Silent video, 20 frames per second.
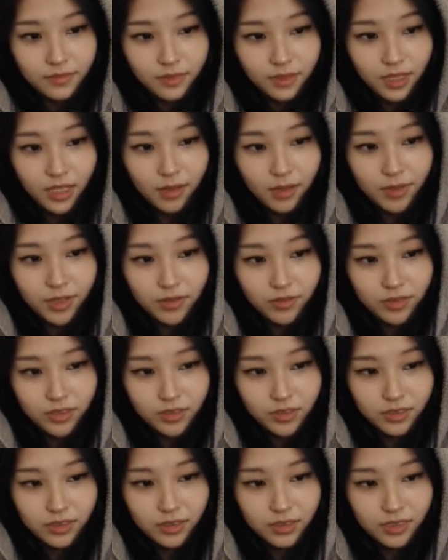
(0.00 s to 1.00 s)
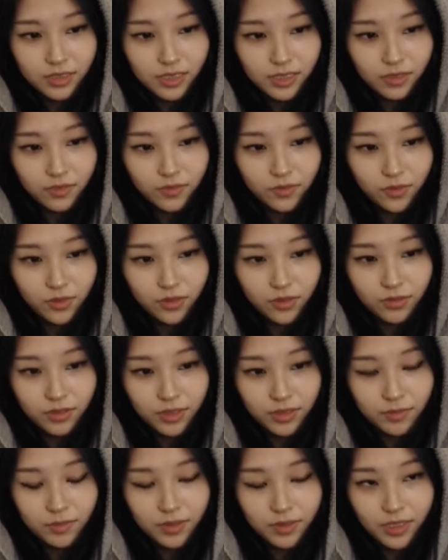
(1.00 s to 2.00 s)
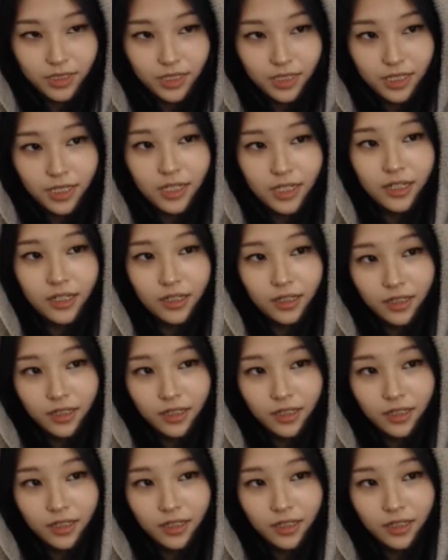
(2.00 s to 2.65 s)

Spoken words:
That meant I was in set 4 when I played. Yeah.